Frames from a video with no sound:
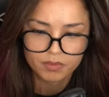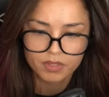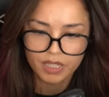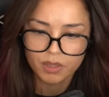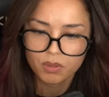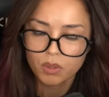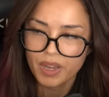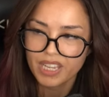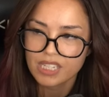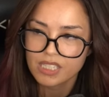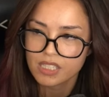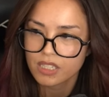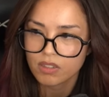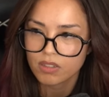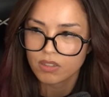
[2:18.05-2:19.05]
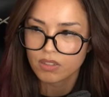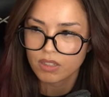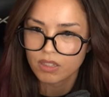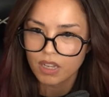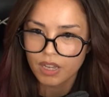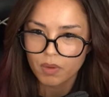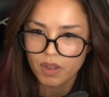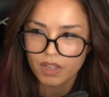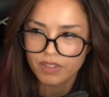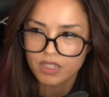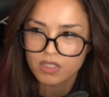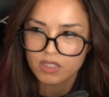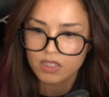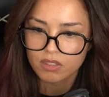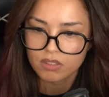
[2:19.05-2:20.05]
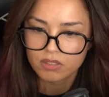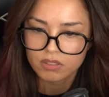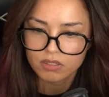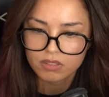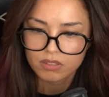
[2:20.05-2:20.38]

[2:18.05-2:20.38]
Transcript: I don't know any skill. I don't have any skills.